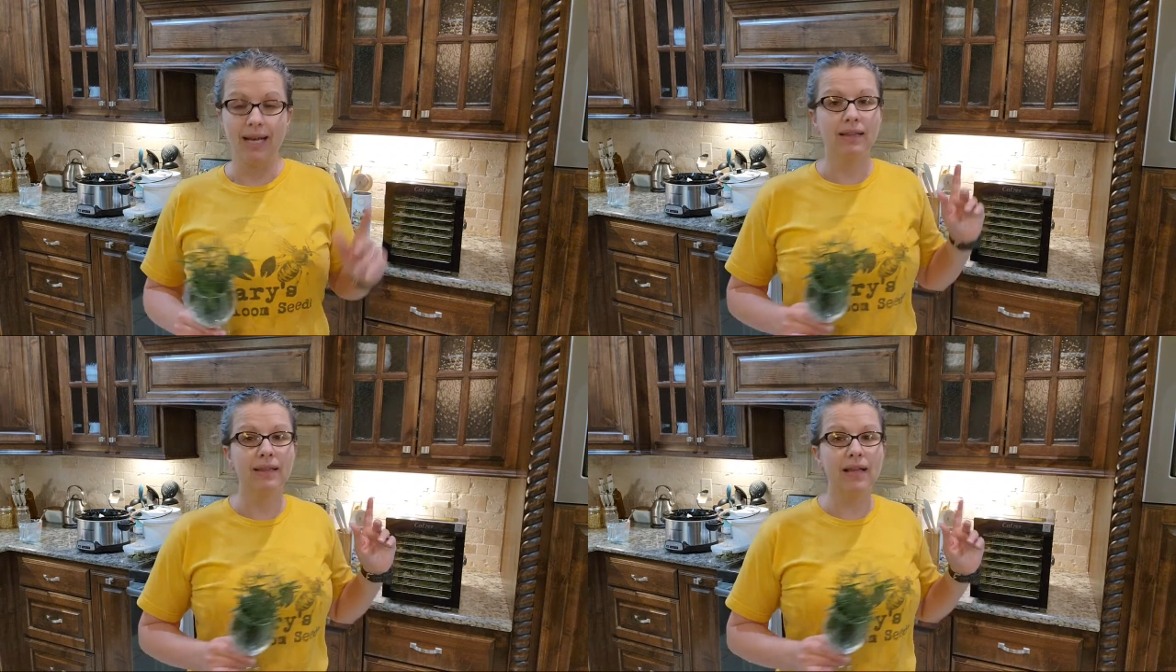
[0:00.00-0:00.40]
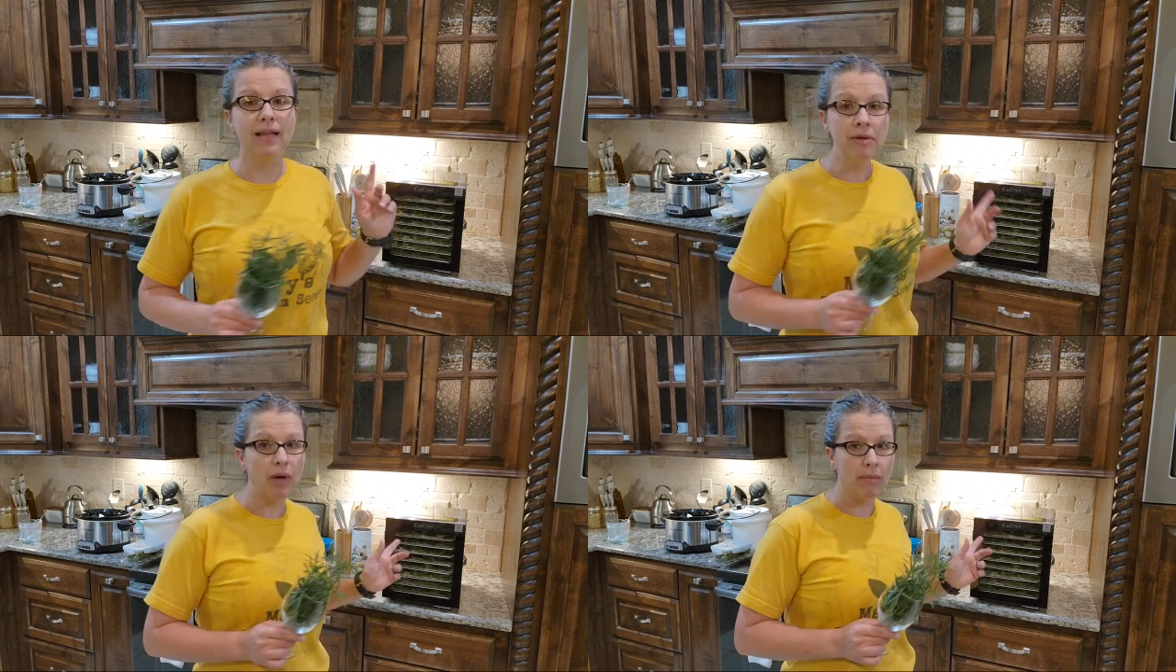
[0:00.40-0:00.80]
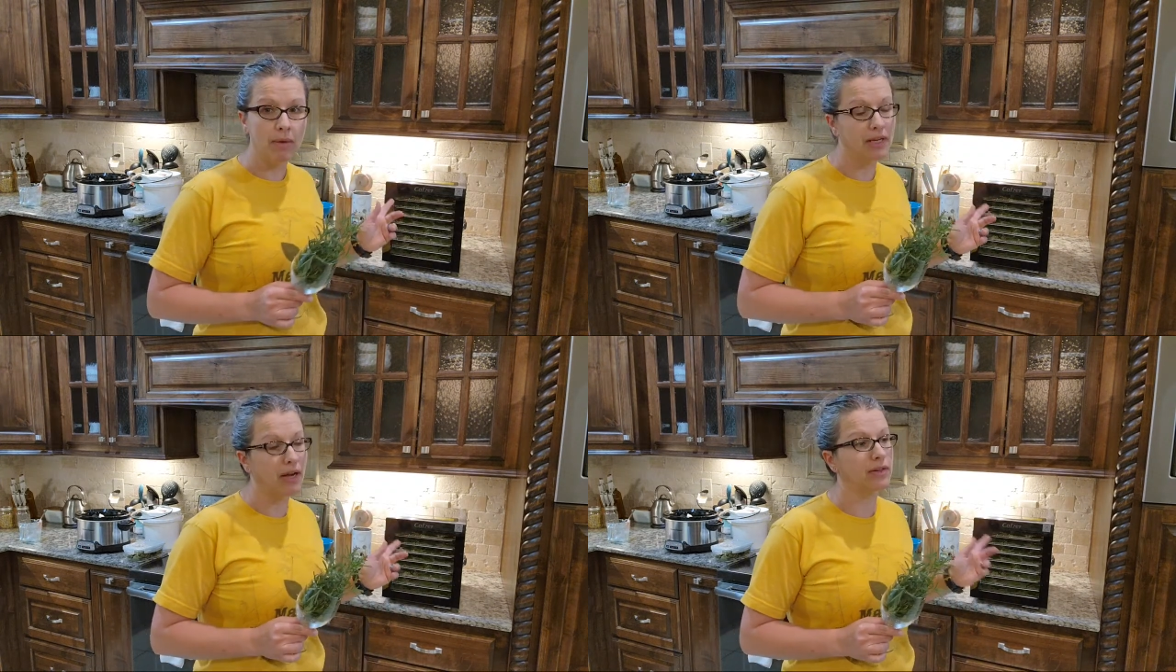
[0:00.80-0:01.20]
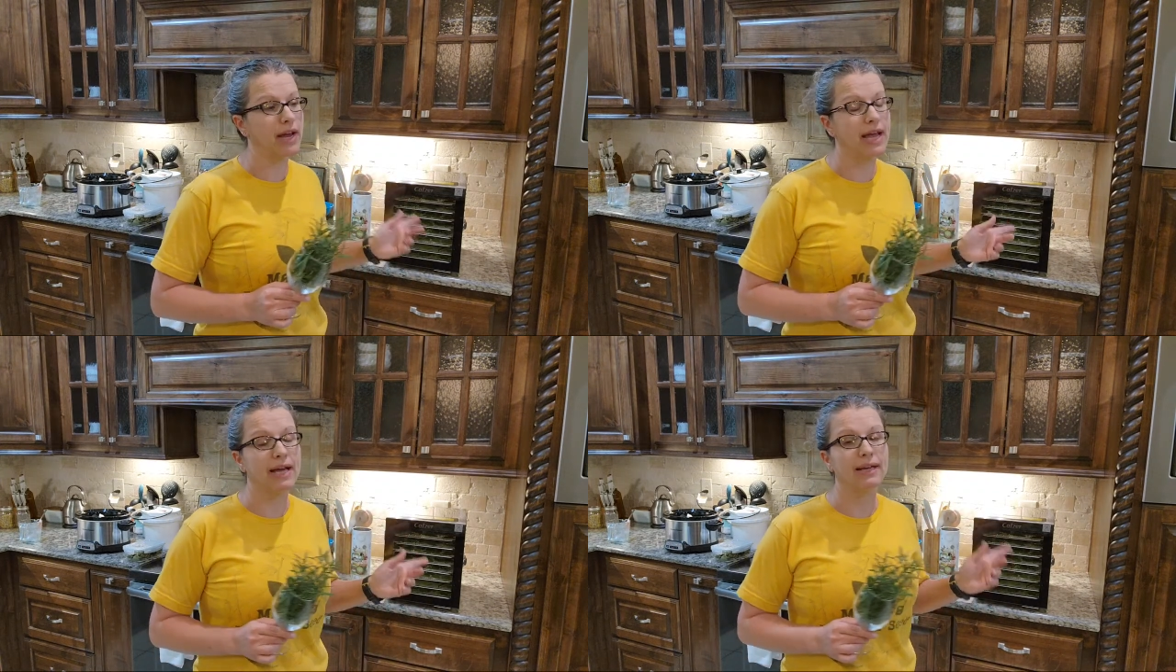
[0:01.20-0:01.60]
Lemon balm, on the other
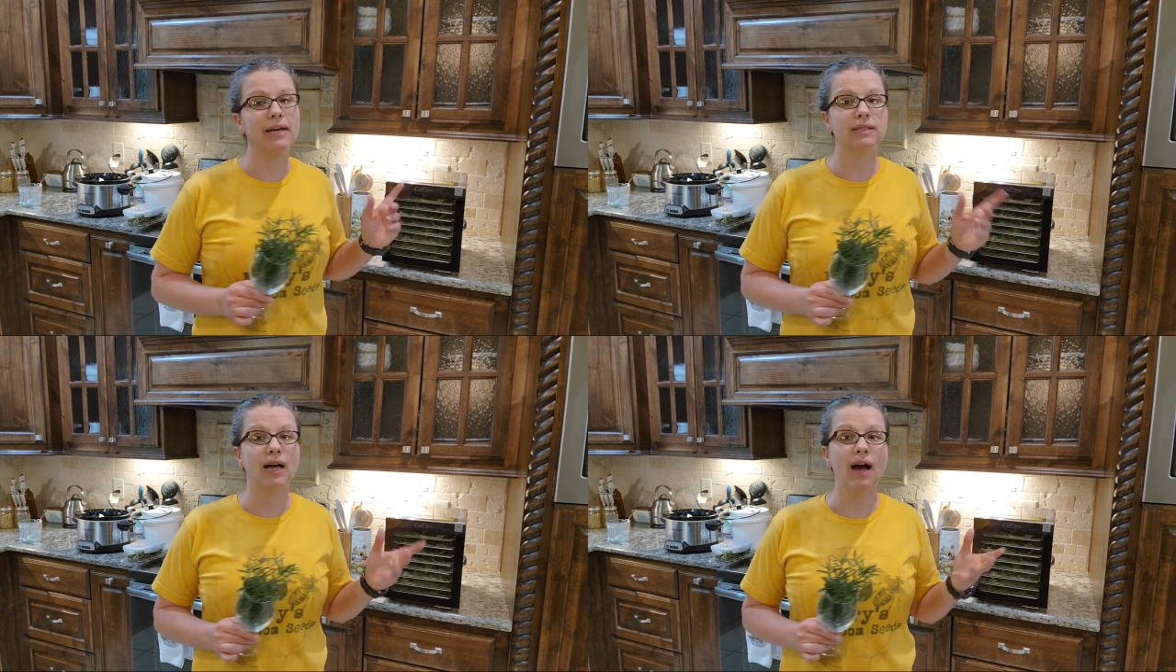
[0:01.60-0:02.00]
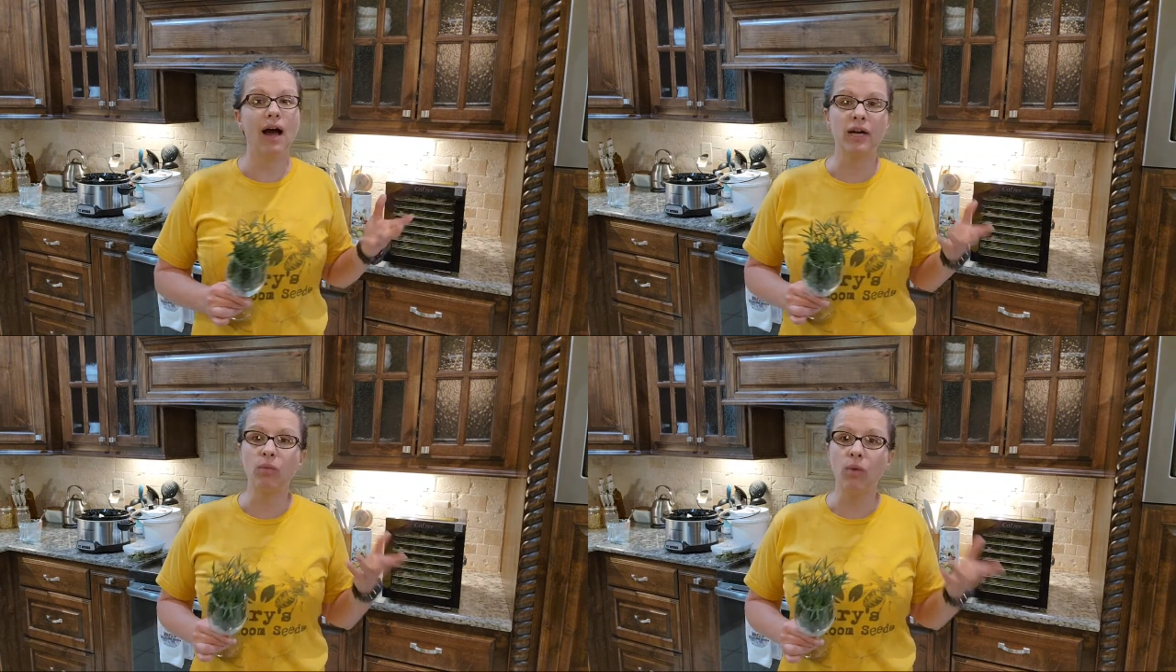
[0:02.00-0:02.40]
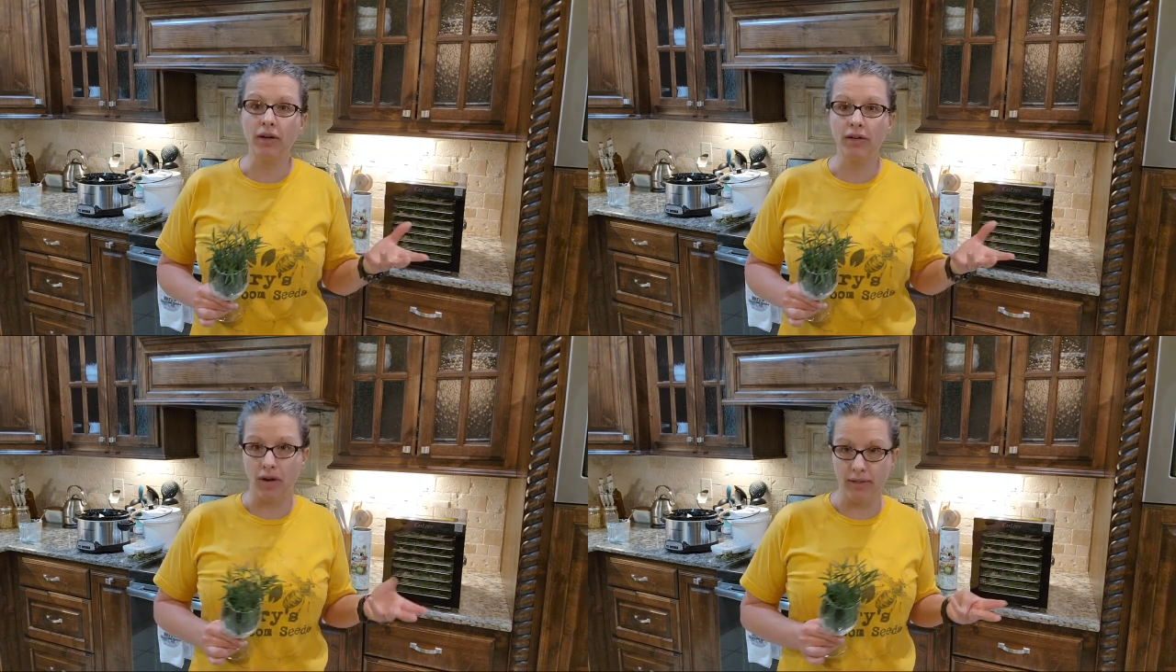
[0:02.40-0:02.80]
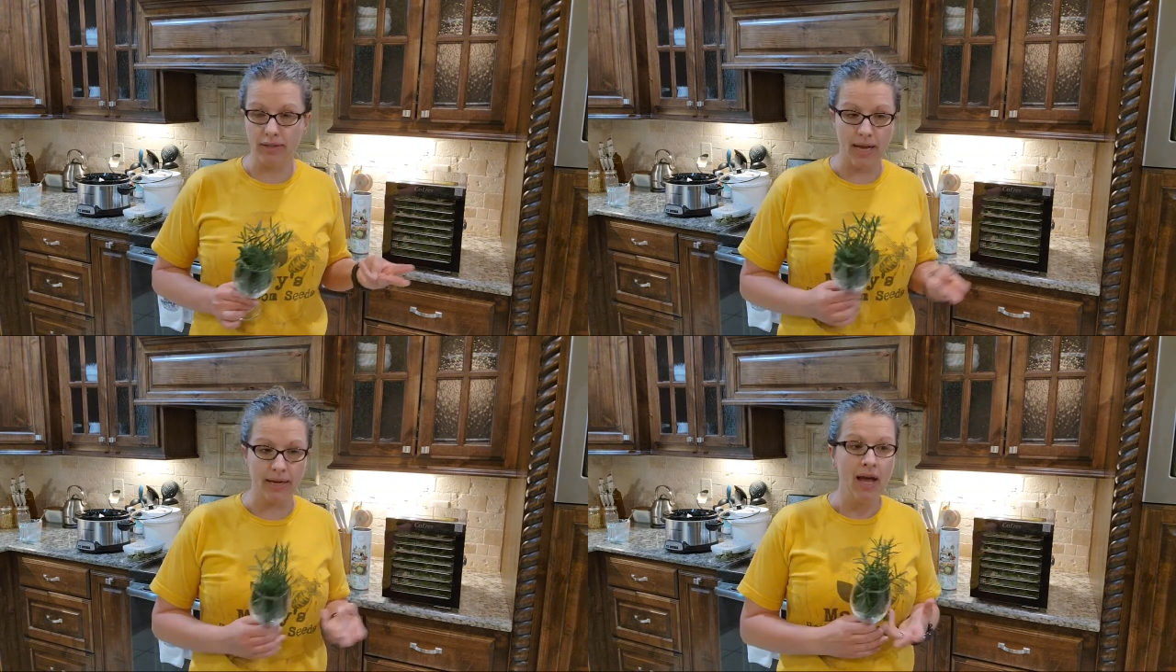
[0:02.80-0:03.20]
hand, has a higher water content.